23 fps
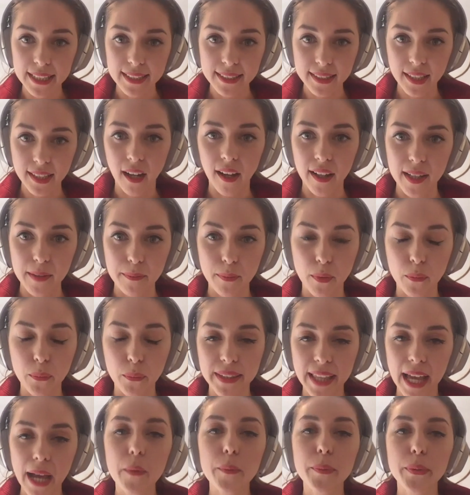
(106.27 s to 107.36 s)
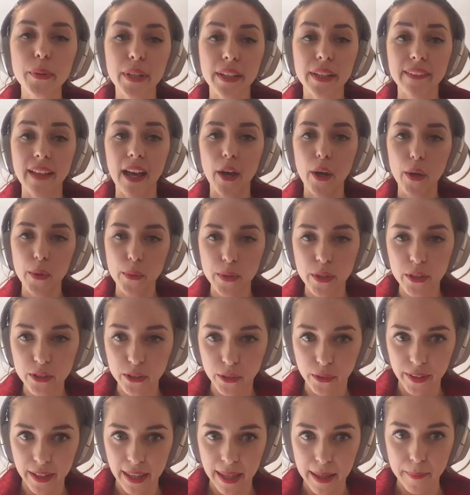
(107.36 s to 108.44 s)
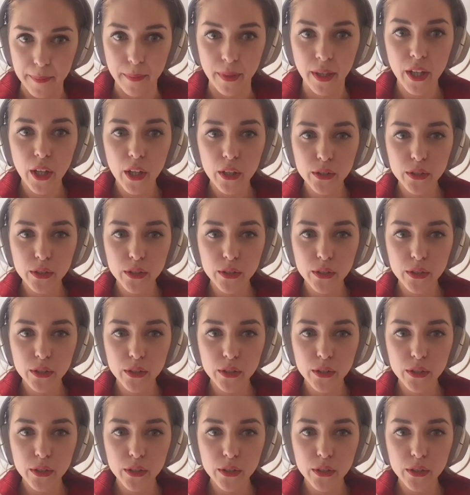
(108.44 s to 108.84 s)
in time without putting that onus on them